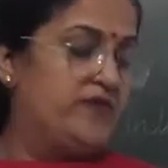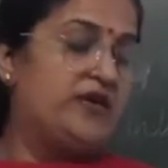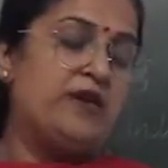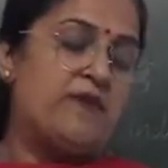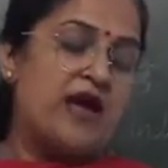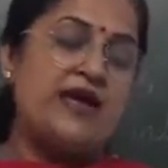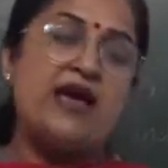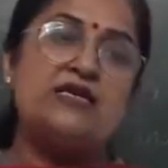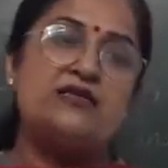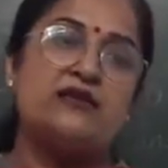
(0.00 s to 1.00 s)

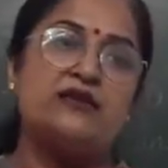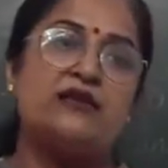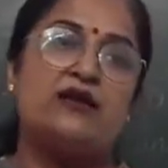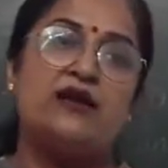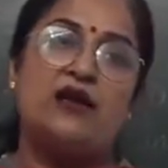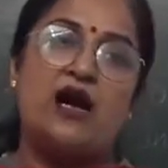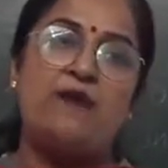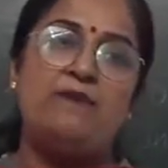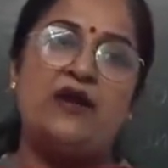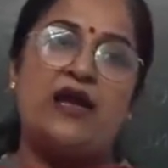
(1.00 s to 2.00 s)
Himalayas
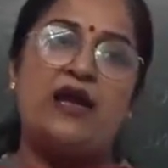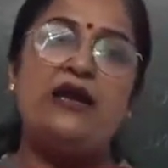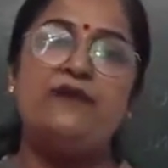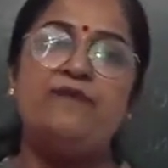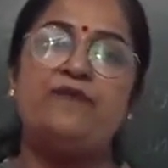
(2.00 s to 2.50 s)
up and